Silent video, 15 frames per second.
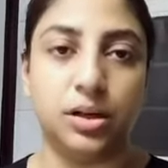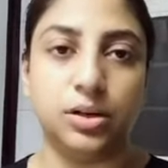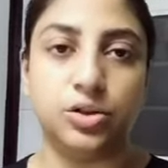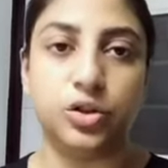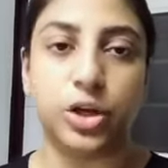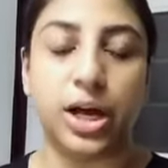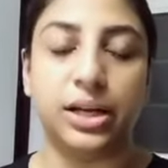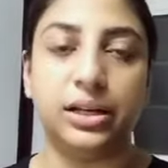
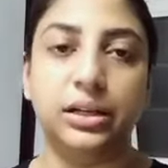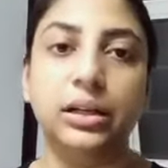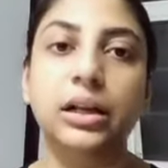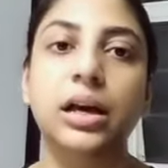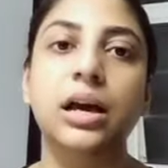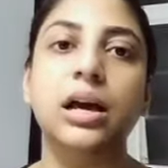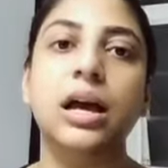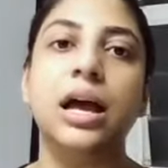channel
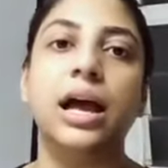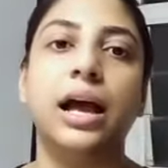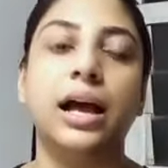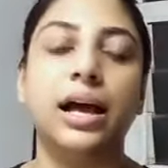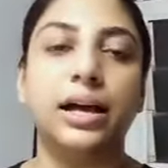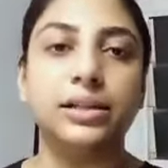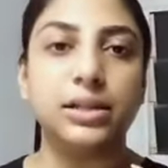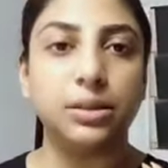
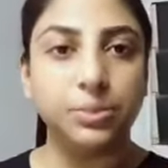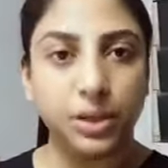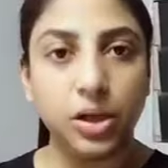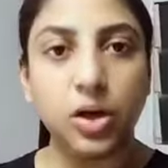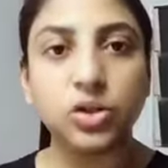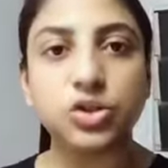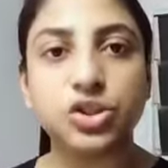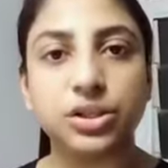and I'll be
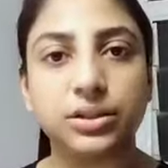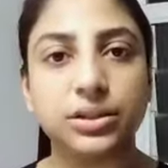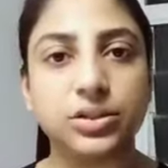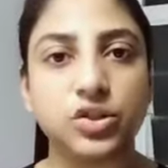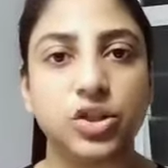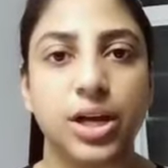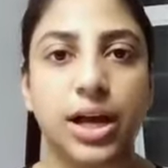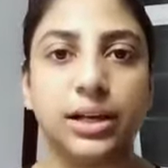launching
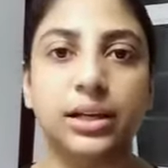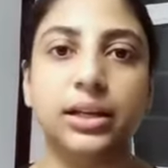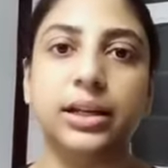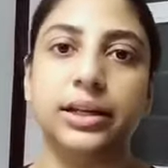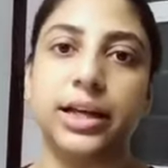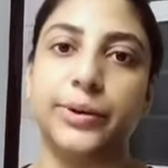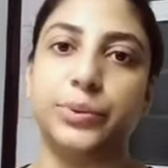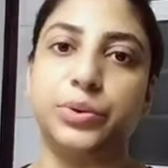this channel
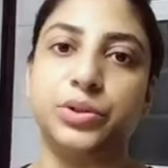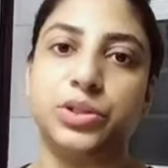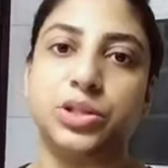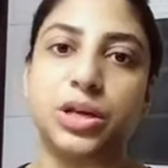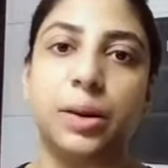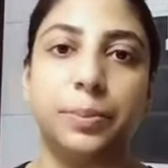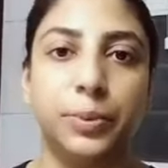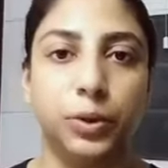and I would
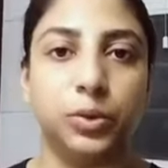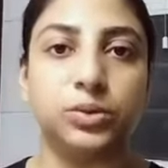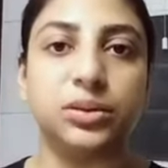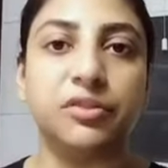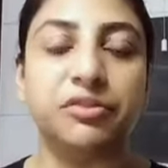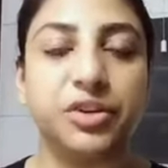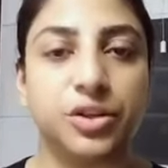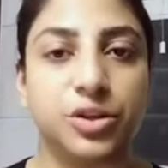
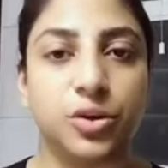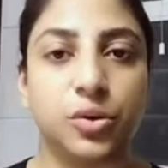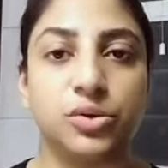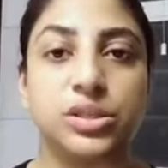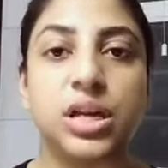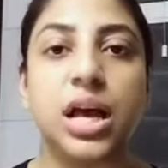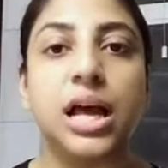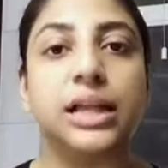upload
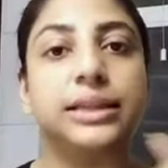videos.